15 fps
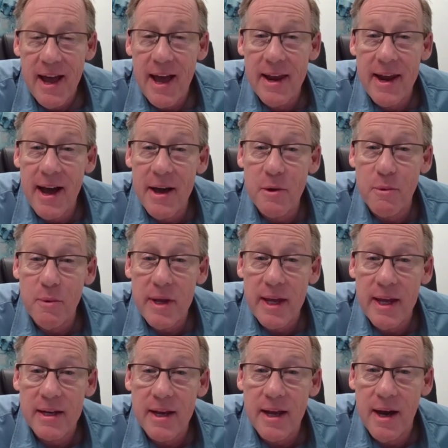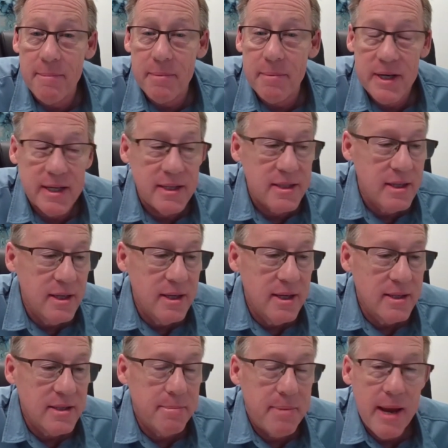And how do we get companies
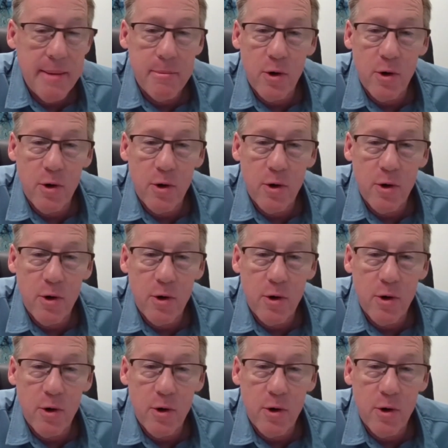to pay